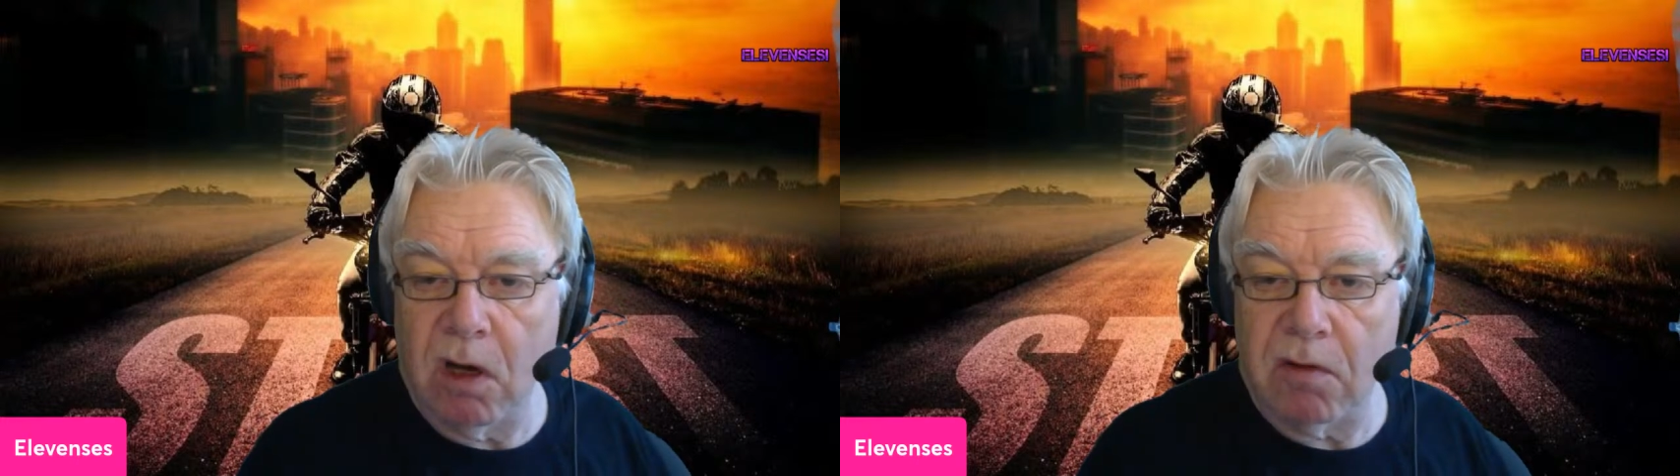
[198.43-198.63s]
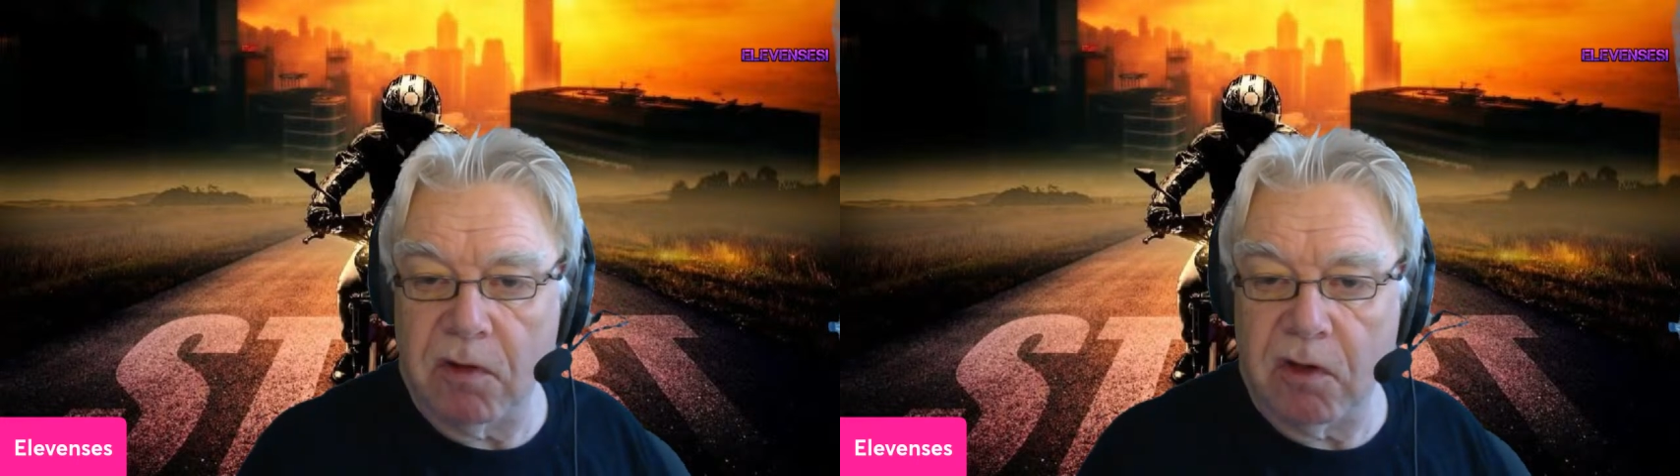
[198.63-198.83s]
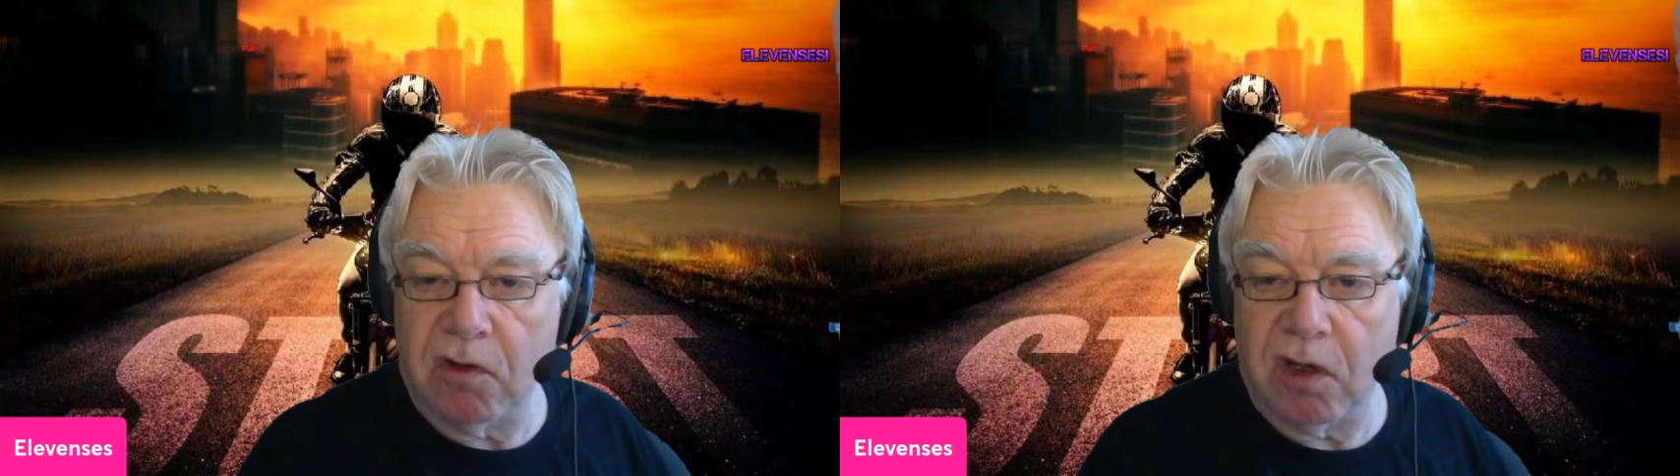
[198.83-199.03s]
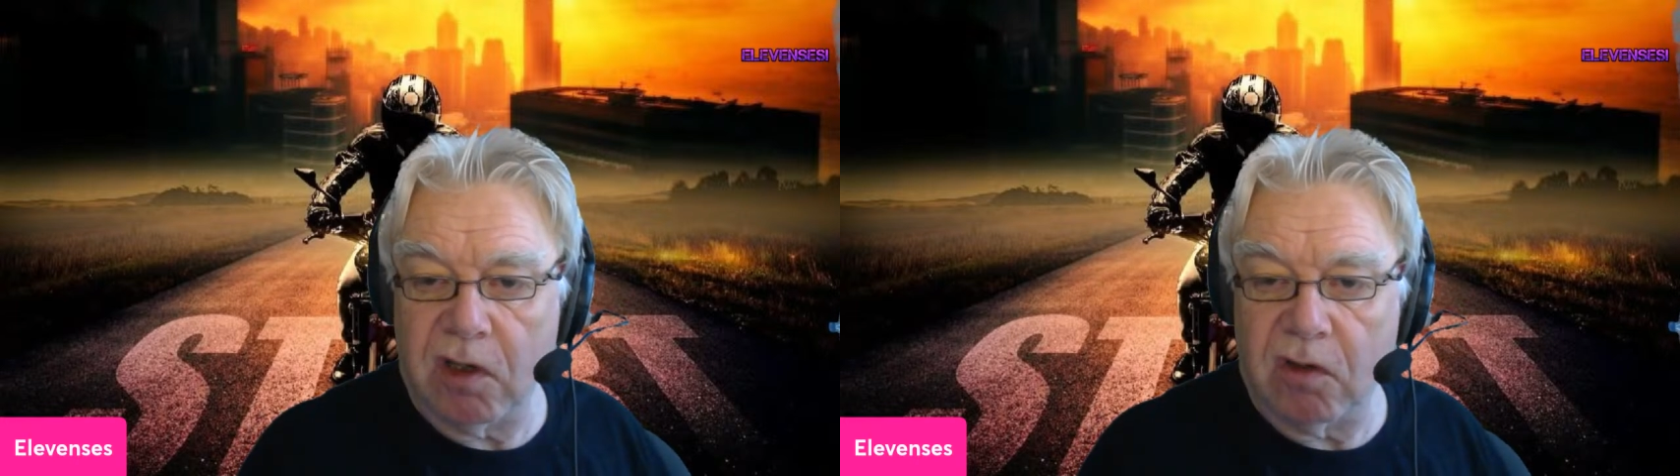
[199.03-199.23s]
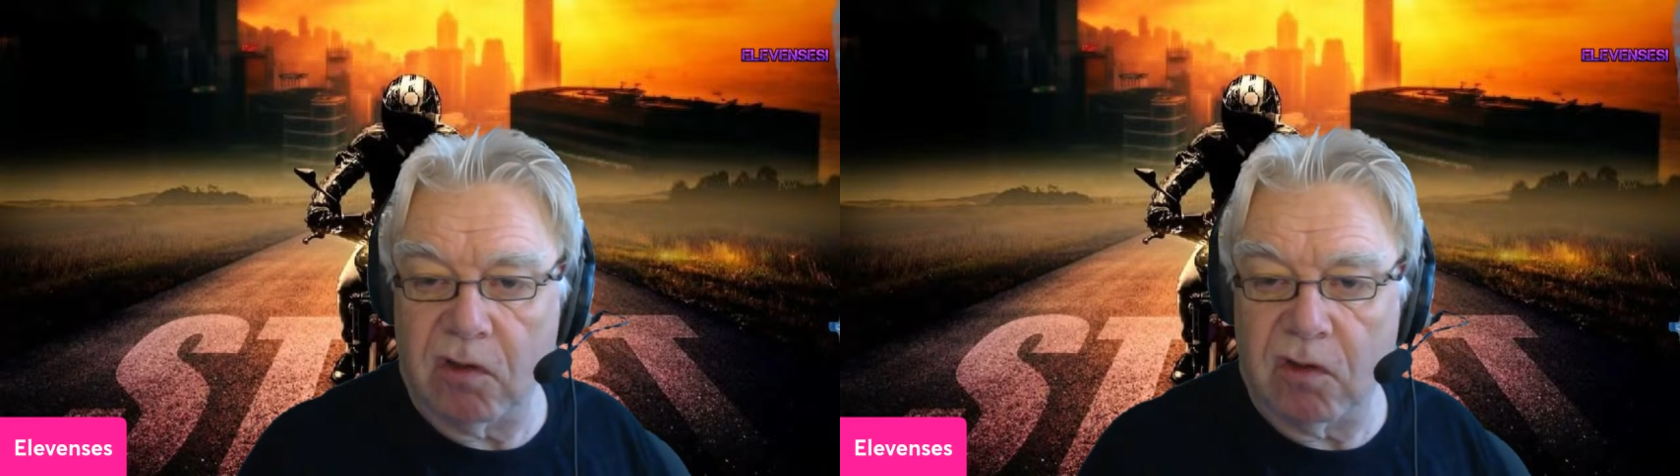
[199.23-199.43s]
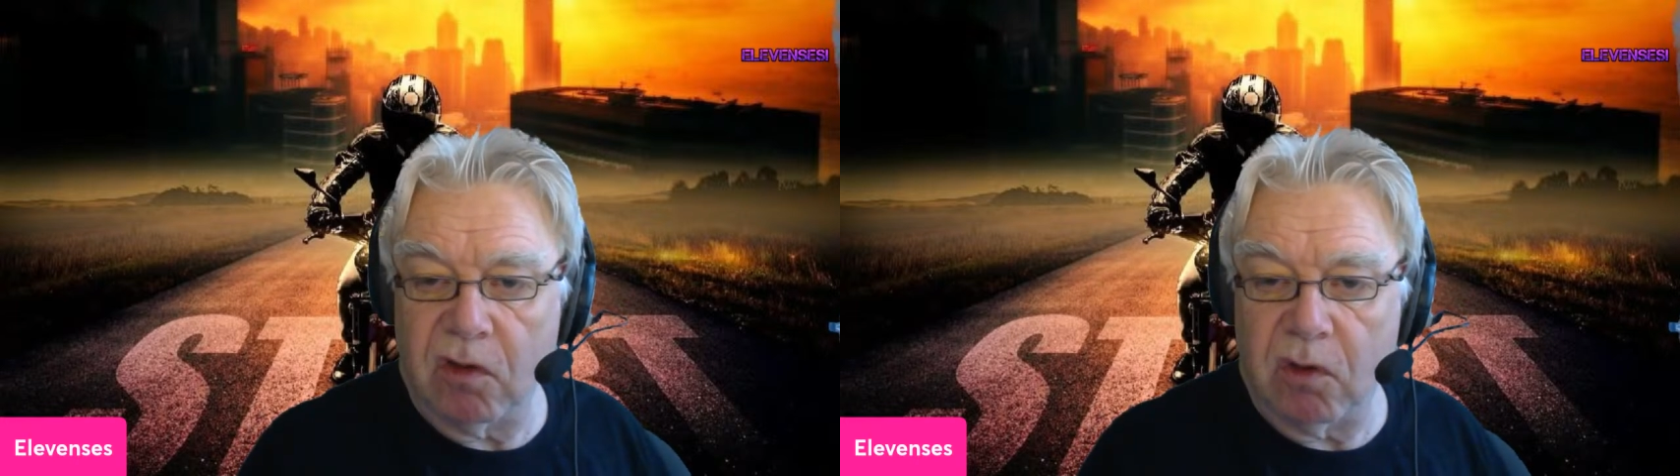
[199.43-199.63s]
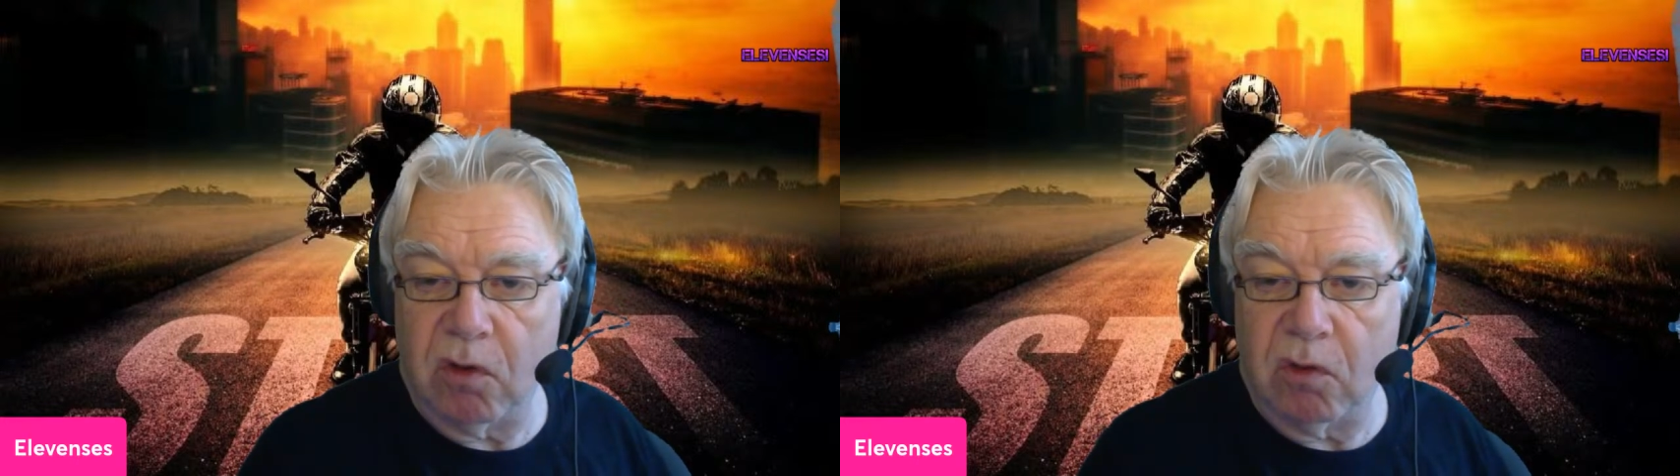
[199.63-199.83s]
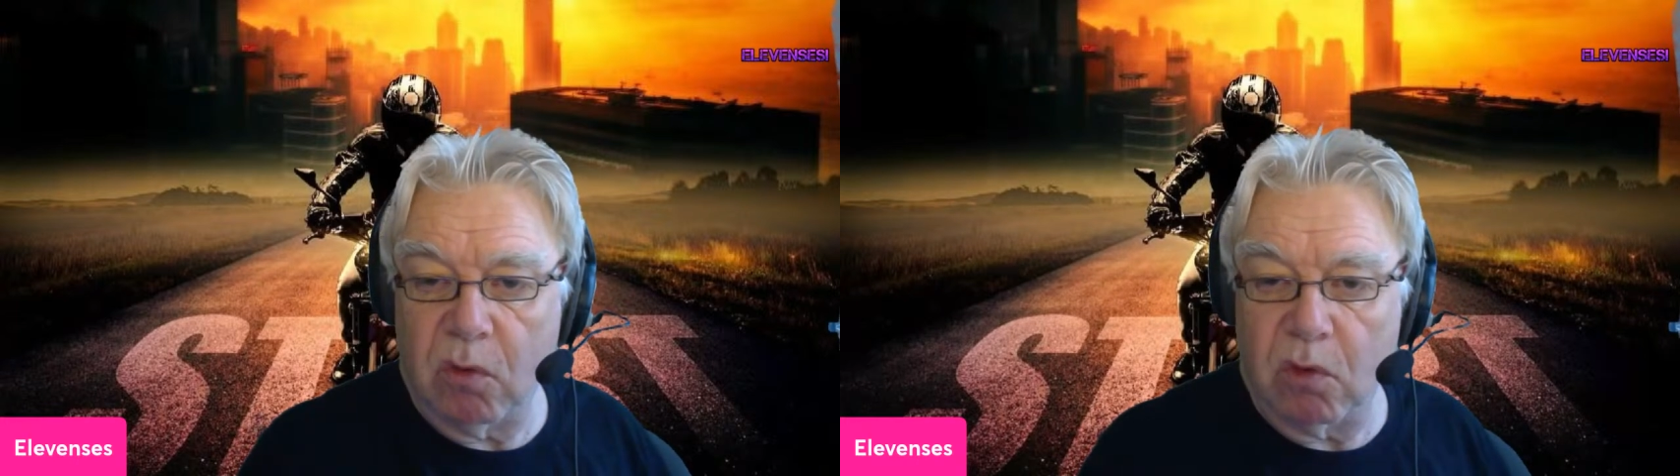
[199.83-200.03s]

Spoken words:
the show then.